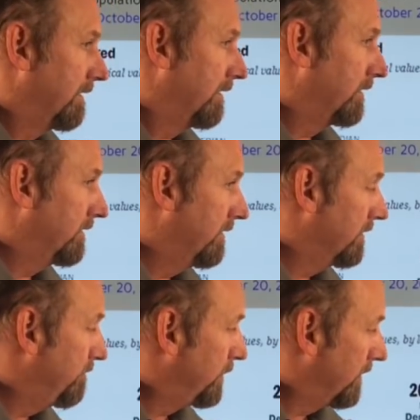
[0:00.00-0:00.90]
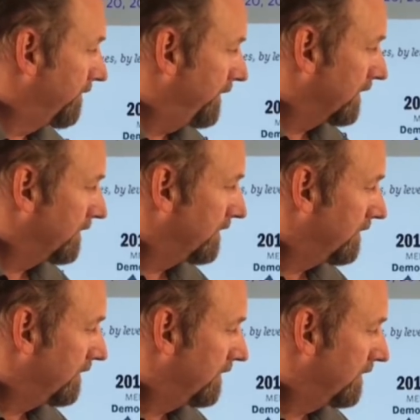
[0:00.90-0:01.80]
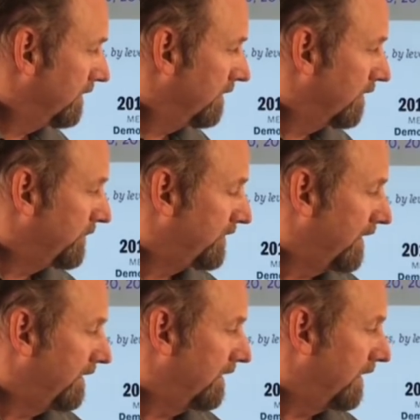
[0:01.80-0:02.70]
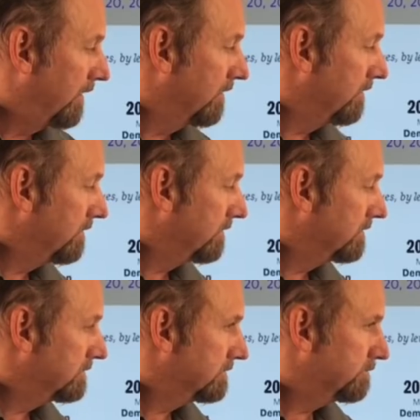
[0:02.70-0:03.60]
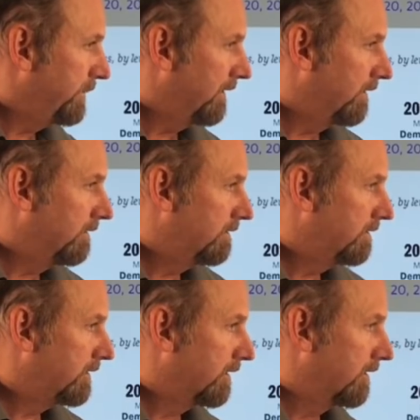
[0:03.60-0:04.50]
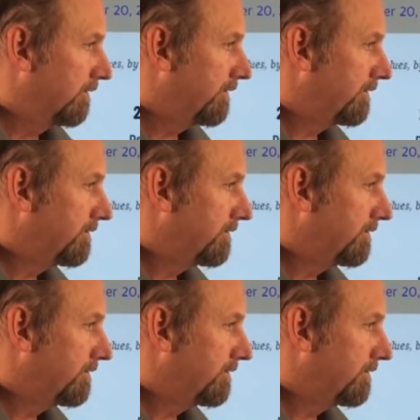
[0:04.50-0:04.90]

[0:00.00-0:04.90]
there's a nearly perfect upside down bell curve.